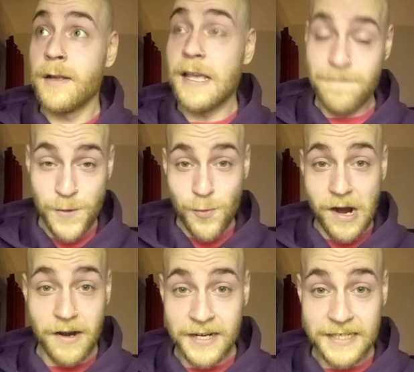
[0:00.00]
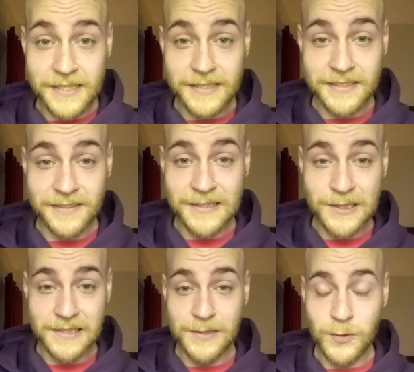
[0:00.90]
if you are
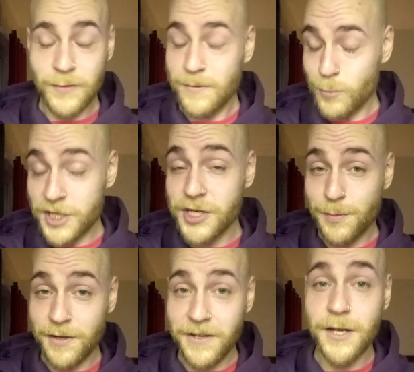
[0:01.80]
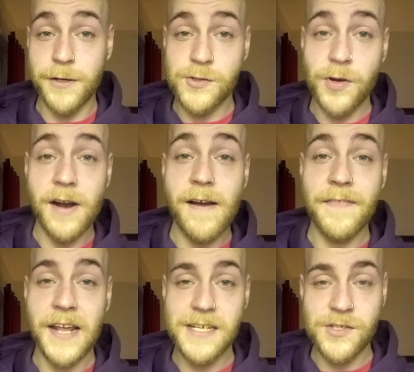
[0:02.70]
watching my videos, you are
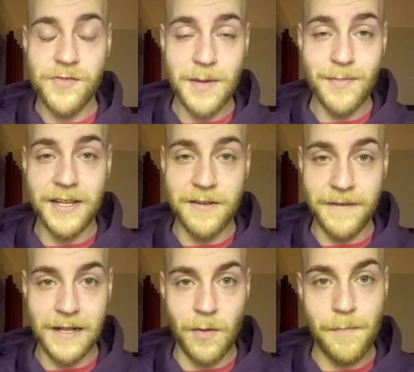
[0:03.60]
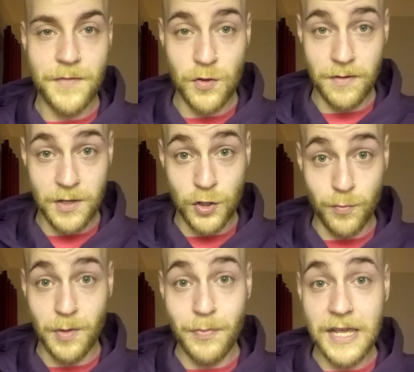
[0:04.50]
an extremely developed
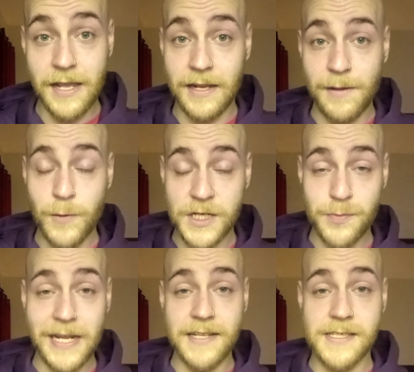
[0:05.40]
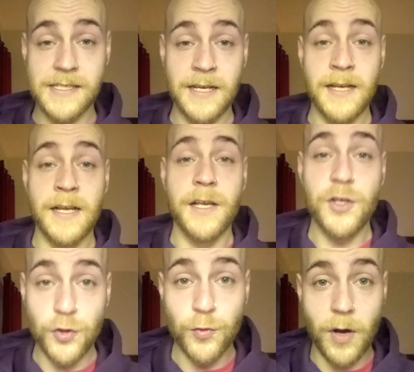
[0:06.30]
human being, which means
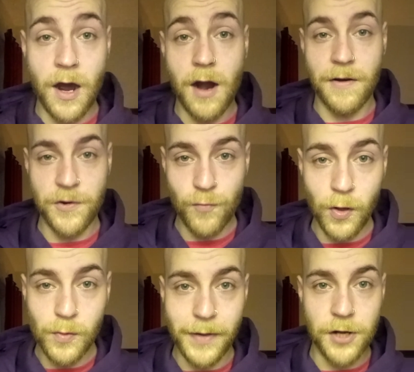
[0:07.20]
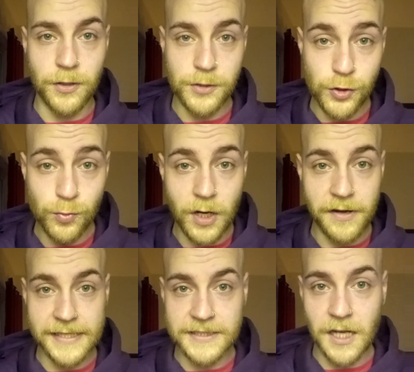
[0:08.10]
you are the role model, you are
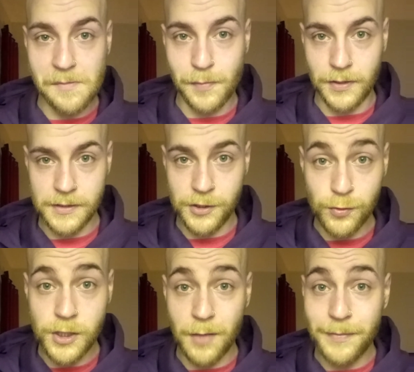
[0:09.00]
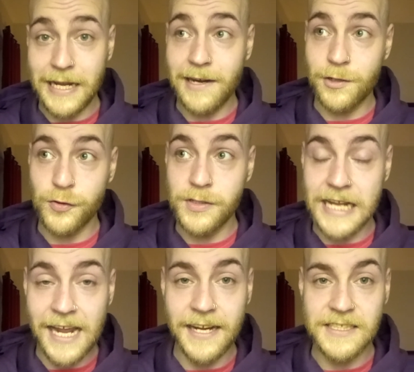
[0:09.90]
the example. You come here to
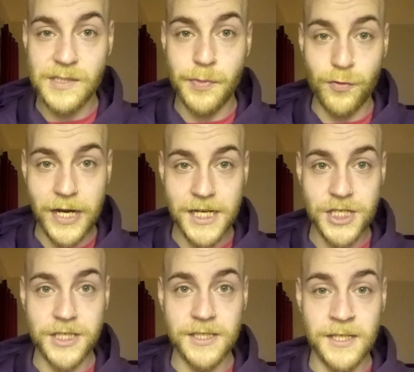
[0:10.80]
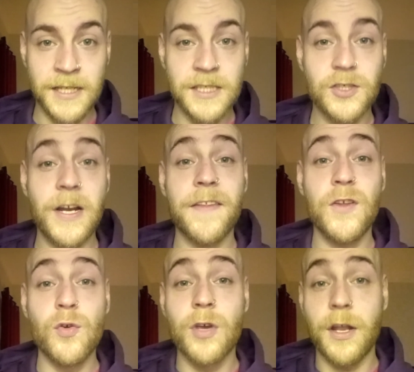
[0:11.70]
gain inspiration so that
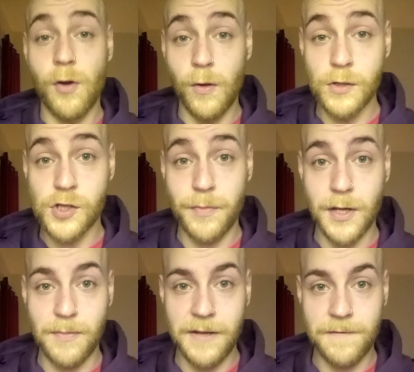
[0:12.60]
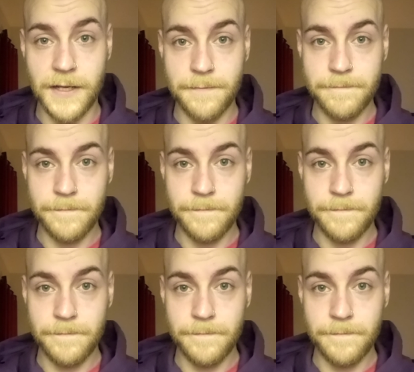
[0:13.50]
you can also be uplifting.